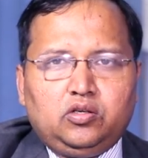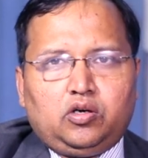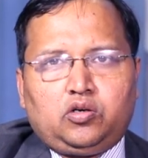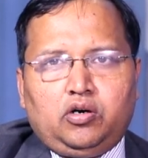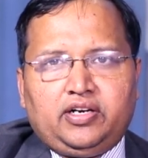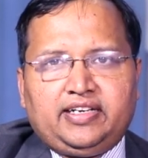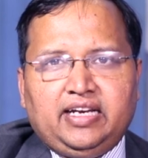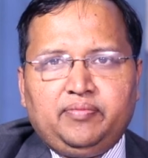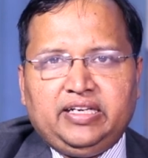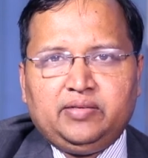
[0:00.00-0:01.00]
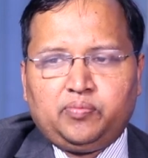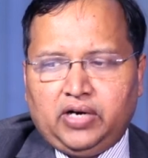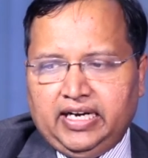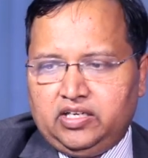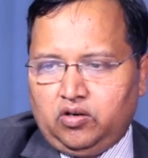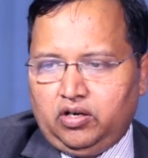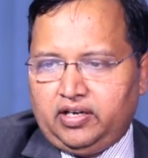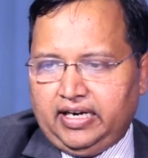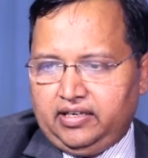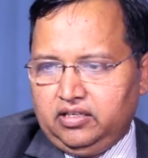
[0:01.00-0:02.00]
or contract can be implied
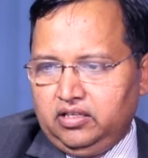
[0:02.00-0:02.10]
contract.